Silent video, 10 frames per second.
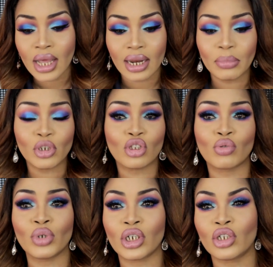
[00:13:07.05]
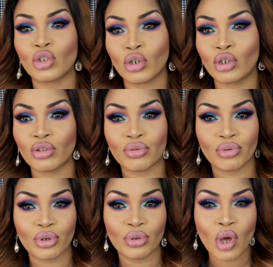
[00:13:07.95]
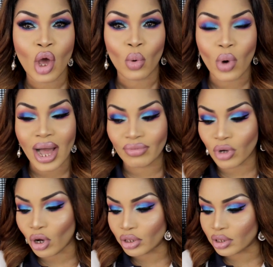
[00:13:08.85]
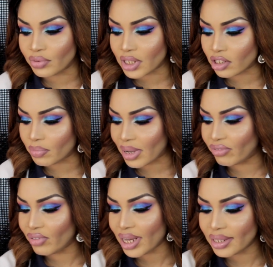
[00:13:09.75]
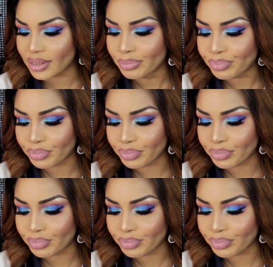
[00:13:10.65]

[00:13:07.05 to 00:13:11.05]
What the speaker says: Let me just quickly talk you through what I've got on the rest of my face,